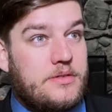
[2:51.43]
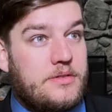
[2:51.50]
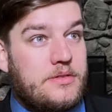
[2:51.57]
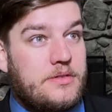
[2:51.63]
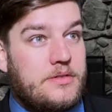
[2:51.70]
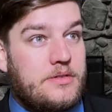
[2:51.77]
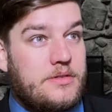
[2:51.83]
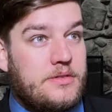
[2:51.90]

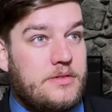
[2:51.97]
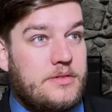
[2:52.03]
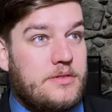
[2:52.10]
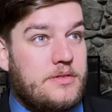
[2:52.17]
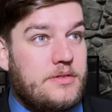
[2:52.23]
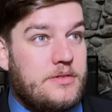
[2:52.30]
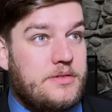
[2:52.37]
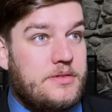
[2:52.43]

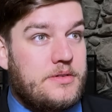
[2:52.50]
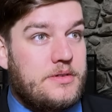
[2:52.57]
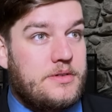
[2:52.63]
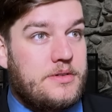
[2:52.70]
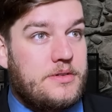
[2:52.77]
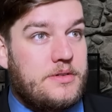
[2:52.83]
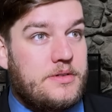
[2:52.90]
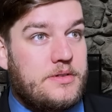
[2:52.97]

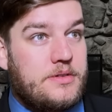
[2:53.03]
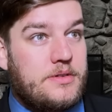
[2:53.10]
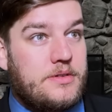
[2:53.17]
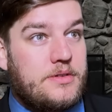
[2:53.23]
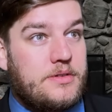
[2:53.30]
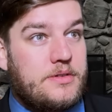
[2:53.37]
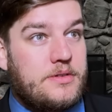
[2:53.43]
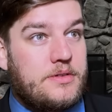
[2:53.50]

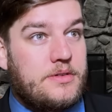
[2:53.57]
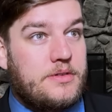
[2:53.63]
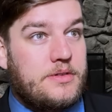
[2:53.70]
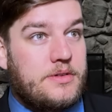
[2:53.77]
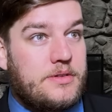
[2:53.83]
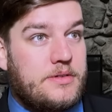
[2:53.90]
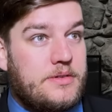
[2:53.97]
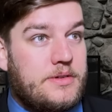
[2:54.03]

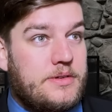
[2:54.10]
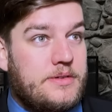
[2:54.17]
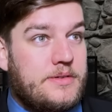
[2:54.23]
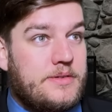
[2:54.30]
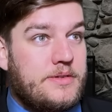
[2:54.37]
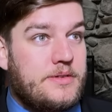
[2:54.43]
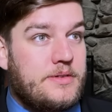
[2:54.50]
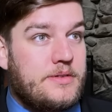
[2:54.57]

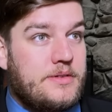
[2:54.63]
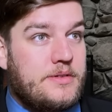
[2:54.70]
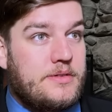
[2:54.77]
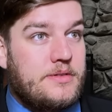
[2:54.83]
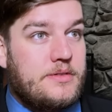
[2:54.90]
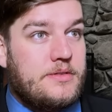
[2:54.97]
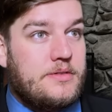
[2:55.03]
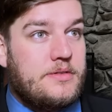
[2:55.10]

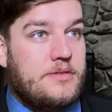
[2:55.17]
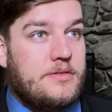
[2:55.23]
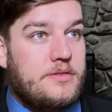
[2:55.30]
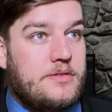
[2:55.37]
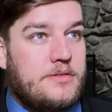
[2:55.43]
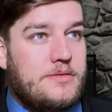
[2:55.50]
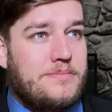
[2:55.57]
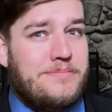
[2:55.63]

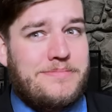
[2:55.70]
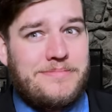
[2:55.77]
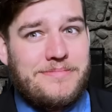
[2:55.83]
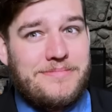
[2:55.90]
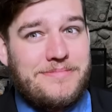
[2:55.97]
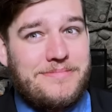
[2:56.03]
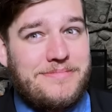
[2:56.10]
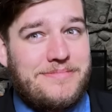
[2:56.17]

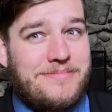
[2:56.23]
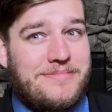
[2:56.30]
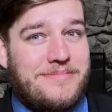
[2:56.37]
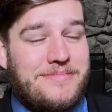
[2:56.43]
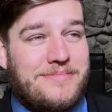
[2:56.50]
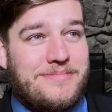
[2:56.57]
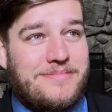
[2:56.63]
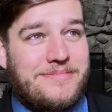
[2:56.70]

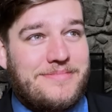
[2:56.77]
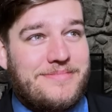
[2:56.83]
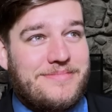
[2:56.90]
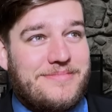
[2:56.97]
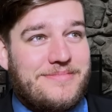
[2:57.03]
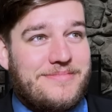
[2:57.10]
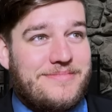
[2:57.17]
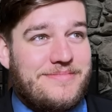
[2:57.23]

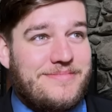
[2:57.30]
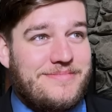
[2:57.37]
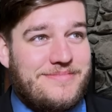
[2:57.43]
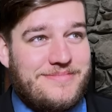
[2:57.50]
No words are spoken by the person on screen.